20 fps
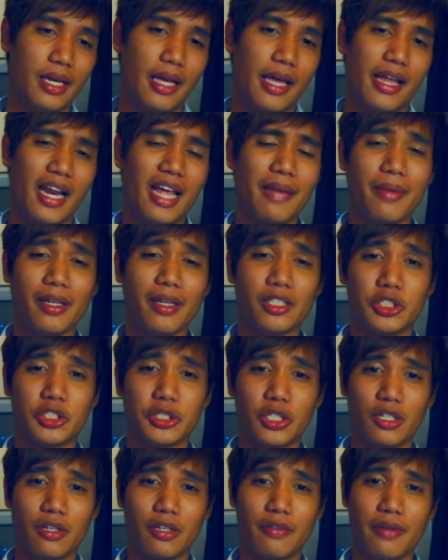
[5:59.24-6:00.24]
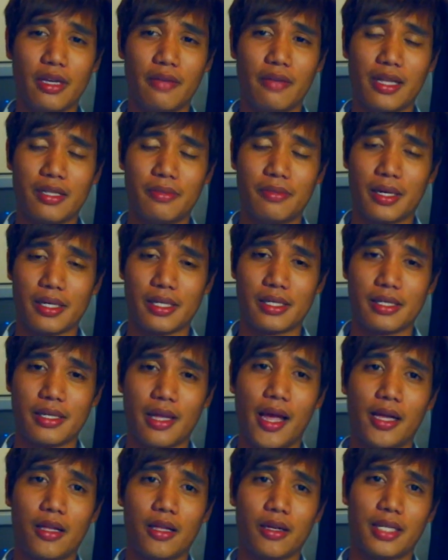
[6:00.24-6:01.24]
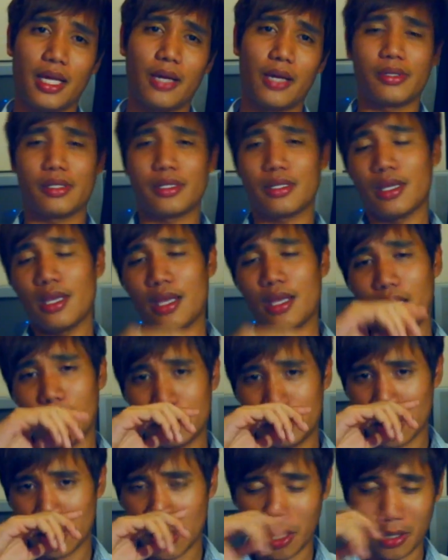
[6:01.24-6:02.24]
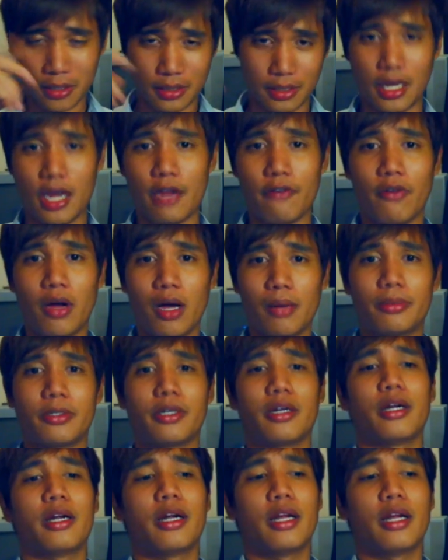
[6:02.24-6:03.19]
And I'm not sure if that's my style, because I was talking to Ivabra